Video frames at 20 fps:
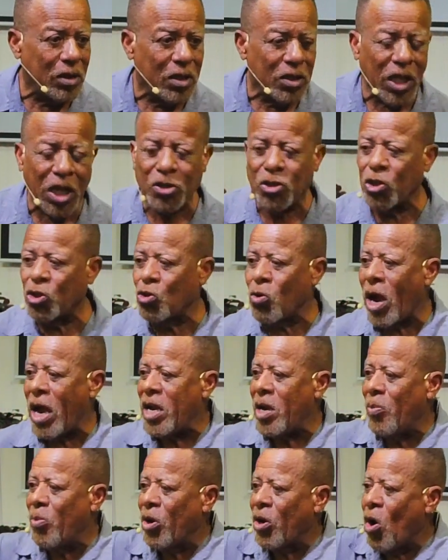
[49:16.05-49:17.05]
That you're trying
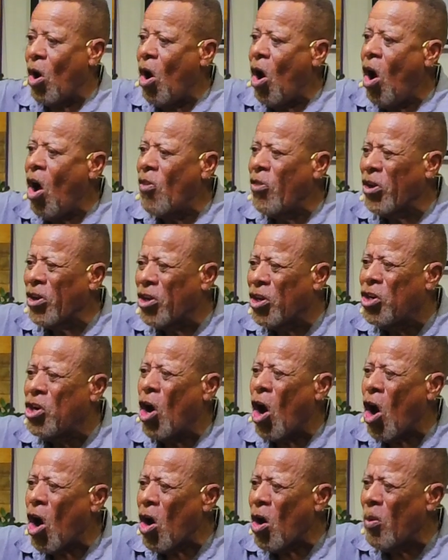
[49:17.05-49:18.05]
to bring all the
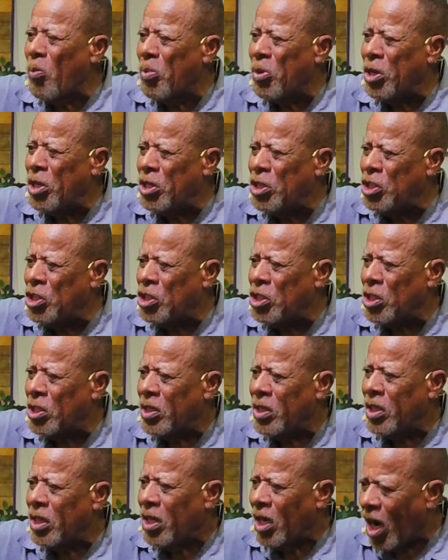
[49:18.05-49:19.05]
garbage
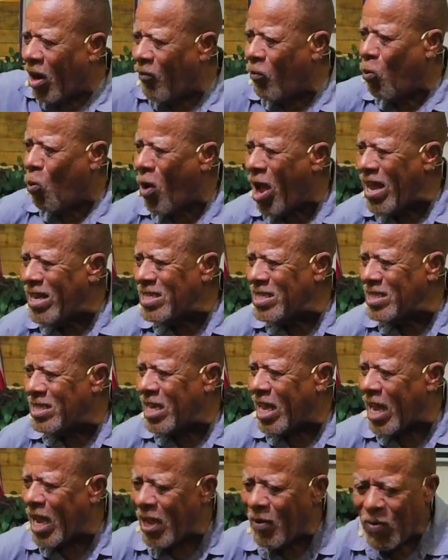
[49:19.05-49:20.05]
of
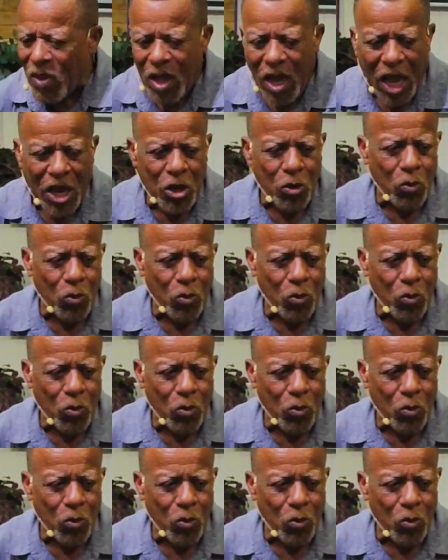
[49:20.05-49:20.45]
Wednesday and